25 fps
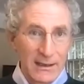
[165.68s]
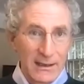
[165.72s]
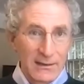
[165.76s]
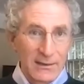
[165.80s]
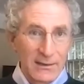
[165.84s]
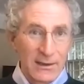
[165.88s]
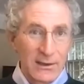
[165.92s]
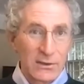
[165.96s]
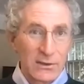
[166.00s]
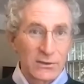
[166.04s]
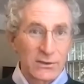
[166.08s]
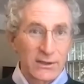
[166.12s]

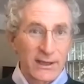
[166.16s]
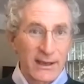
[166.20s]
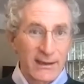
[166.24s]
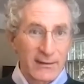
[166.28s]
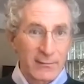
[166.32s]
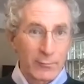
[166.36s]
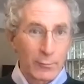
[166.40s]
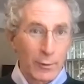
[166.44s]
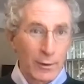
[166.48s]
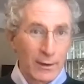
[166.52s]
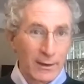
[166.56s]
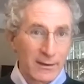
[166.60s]
that usually has
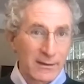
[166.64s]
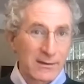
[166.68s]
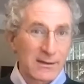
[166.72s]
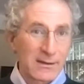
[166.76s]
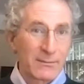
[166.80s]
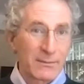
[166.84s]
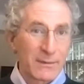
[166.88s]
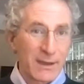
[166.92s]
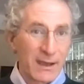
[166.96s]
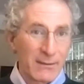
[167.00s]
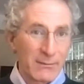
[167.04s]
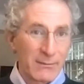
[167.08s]
one,
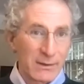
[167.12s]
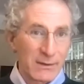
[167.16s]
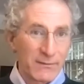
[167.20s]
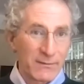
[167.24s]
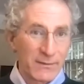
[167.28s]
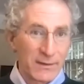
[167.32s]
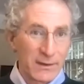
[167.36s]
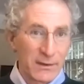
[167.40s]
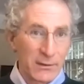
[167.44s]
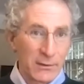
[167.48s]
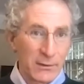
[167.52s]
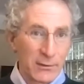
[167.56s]
sometimes a
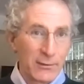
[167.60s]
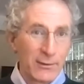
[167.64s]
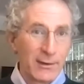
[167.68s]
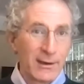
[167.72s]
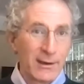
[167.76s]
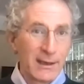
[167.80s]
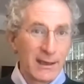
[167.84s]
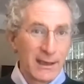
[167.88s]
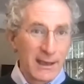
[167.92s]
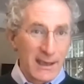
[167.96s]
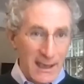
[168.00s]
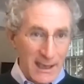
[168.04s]
few
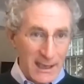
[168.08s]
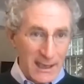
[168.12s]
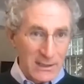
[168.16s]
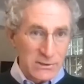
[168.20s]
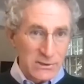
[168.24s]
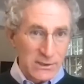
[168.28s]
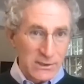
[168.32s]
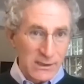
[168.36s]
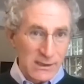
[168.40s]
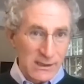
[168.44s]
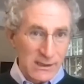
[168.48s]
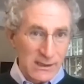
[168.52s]

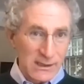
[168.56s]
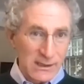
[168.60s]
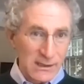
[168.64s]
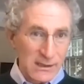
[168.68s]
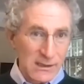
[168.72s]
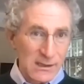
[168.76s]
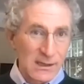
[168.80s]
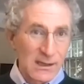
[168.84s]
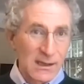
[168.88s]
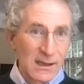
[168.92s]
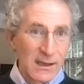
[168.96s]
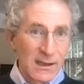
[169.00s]

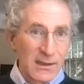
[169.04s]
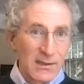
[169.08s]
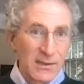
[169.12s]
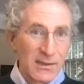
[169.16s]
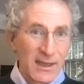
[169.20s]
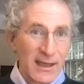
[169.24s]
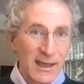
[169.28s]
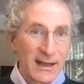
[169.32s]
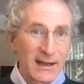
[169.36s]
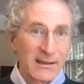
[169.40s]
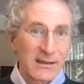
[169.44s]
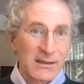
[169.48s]
agencies
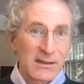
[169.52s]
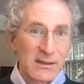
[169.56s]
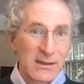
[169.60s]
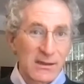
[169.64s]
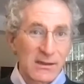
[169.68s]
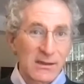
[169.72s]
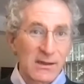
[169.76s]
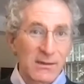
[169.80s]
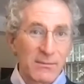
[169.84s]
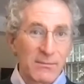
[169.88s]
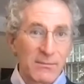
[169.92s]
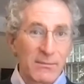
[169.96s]
that it's
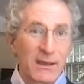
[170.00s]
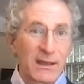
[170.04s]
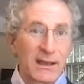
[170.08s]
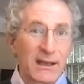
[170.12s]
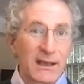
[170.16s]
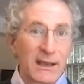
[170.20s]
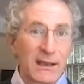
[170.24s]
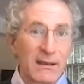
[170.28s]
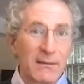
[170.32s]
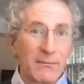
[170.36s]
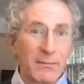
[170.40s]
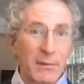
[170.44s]

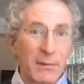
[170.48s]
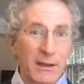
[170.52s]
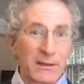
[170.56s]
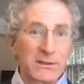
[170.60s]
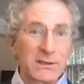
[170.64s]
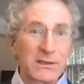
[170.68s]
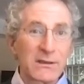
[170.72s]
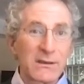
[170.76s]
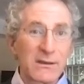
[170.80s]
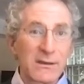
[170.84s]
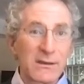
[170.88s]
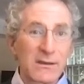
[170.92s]
submitting
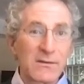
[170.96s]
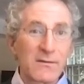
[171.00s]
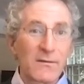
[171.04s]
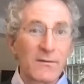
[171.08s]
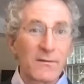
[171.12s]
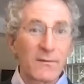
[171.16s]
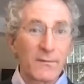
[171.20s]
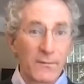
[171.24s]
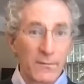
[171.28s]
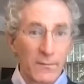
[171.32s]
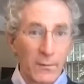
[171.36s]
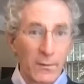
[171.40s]
budgets
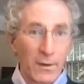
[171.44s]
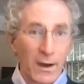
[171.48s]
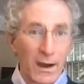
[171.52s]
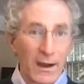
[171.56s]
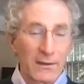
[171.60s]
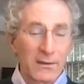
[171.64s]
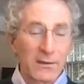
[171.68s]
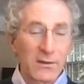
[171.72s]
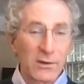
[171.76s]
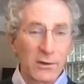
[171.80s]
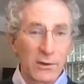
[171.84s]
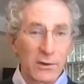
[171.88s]

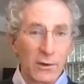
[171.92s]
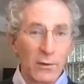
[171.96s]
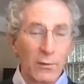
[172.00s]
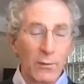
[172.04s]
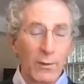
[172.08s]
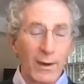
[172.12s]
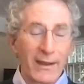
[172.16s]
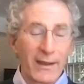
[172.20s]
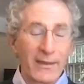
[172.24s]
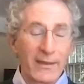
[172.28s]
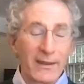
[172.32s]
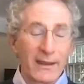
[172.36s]
to
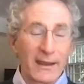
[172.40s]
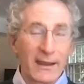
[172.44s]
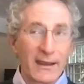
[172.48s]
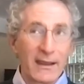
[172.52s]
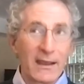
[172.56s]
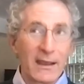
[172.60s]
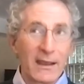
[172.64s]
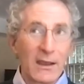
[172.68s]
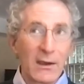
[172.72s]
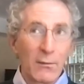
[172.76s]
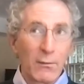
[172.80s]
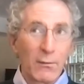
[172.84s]
when the
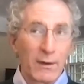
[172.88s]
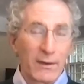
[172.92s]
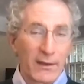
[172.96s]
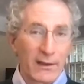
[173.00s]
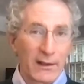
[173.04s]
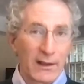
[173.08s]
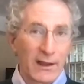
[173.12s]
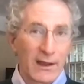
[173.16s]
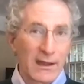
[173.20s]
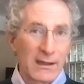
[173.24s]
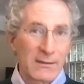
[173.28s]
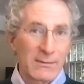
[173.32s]

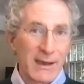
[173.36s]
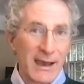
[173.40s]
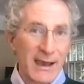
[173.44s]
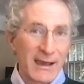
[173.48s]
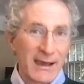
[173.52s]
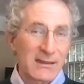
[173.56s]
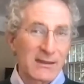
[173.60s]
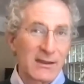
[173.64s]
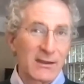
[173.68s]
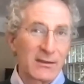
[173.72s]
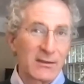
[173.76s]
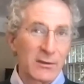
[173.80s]
law is
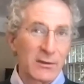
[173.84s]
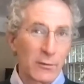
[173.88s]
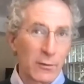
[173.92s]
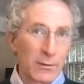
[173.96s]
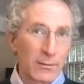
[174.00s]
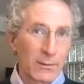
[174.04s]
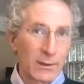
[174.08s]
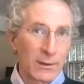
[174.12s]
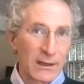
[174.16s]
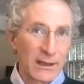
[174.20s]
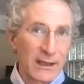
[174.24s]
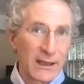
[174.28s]
passed. Now,
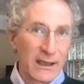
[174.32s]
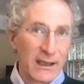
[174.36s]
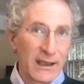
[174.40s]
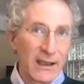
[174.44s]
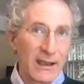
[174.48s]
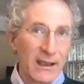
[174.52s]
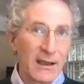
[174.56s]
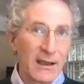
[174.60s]
normally